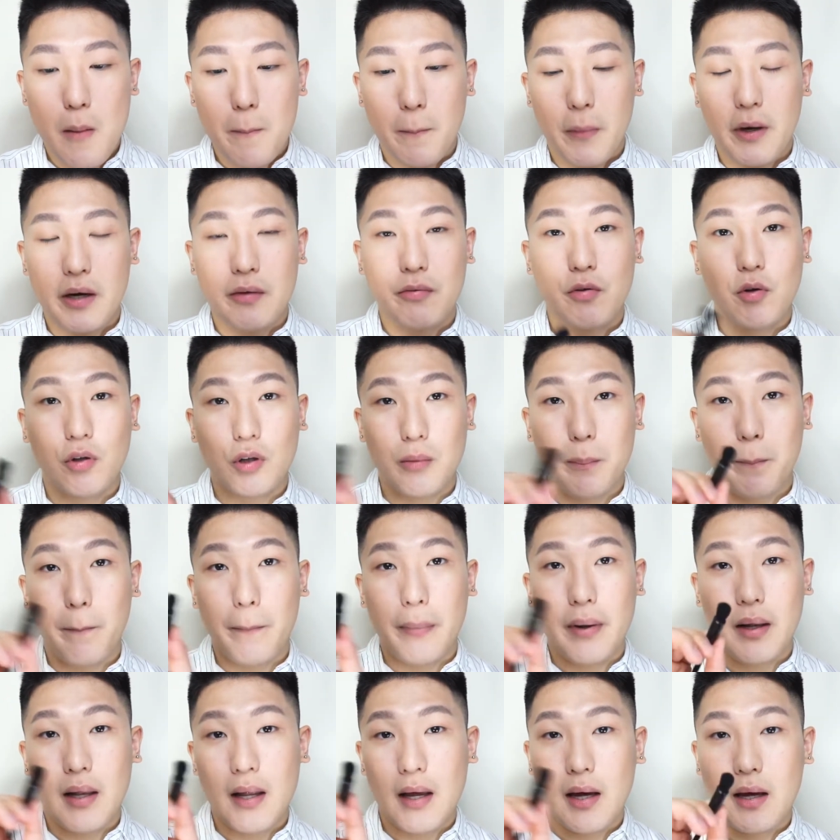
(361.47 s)
But if you want to
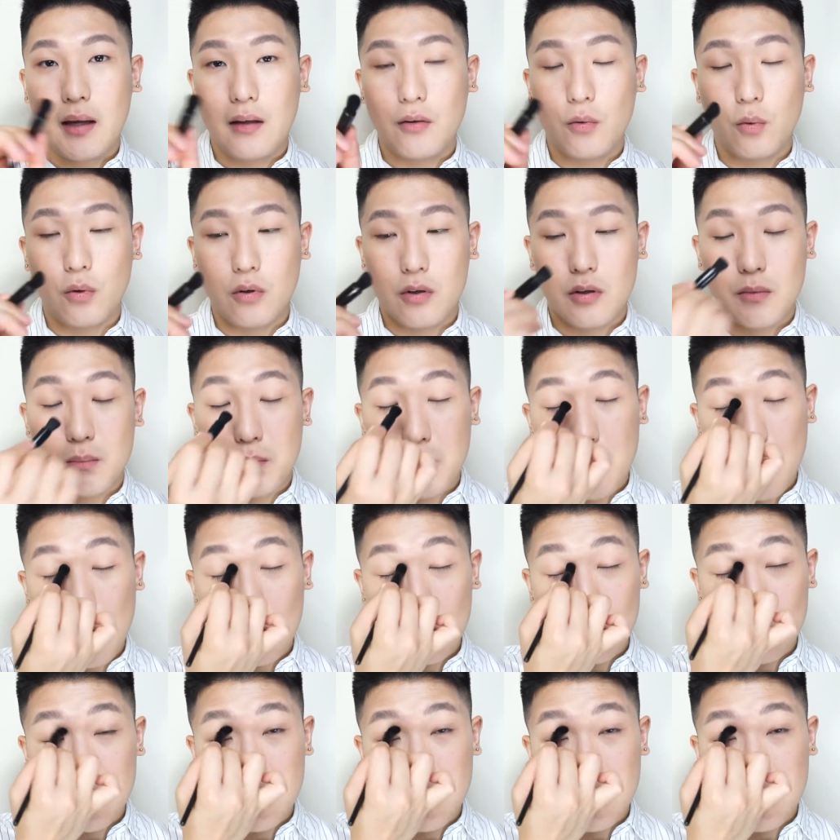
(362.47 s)
blend or smudge